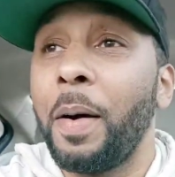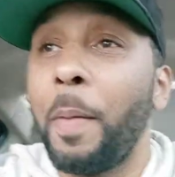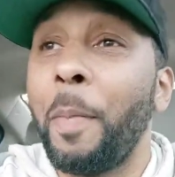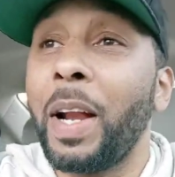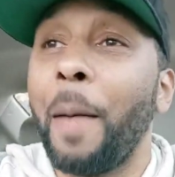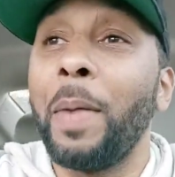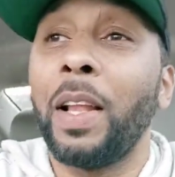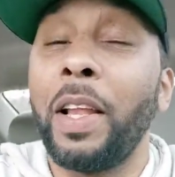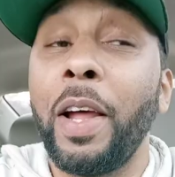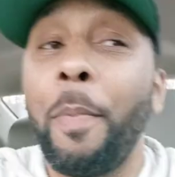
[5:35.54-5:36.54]
But I'm a
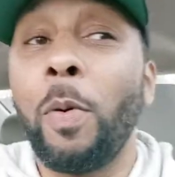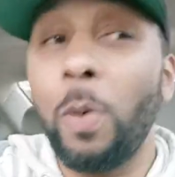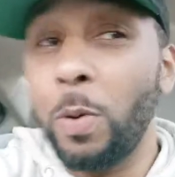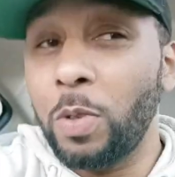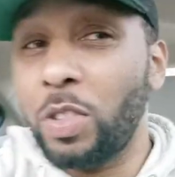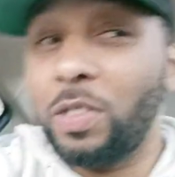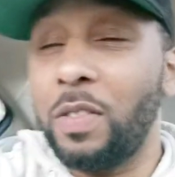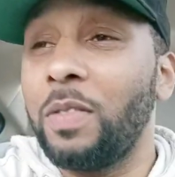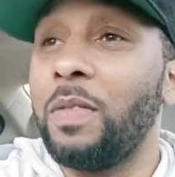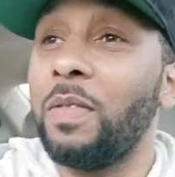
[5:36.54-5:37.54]
liberal
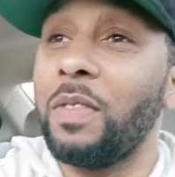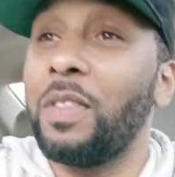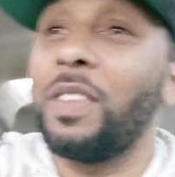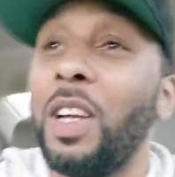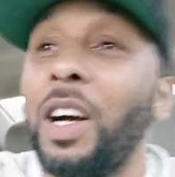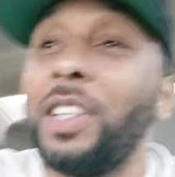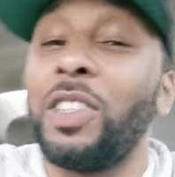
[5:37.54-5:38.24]
gun